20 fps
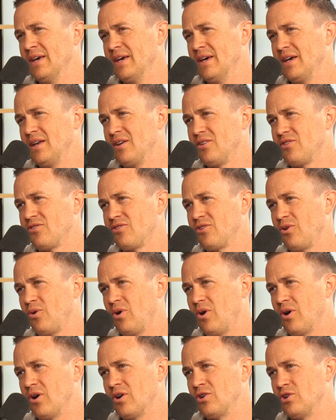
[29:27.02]
And it's so
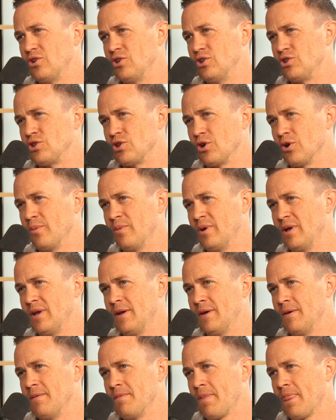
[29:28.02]
hard to
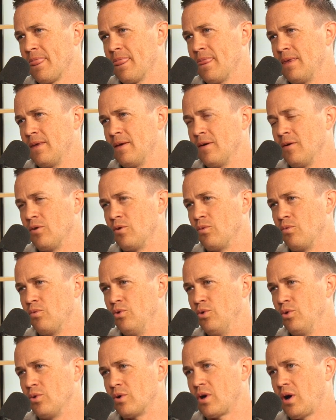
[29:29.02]
determine the
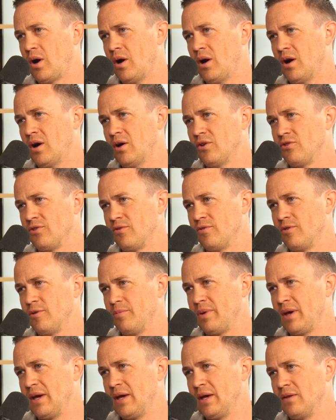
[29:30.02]
root cause of the
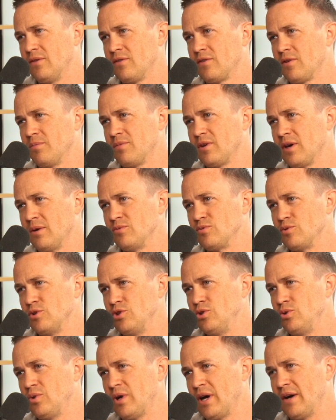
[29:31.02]
pain. Sometimes we
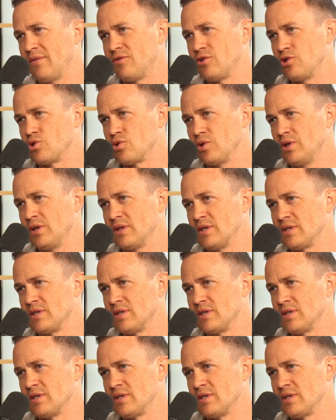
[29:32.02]
do have to treat the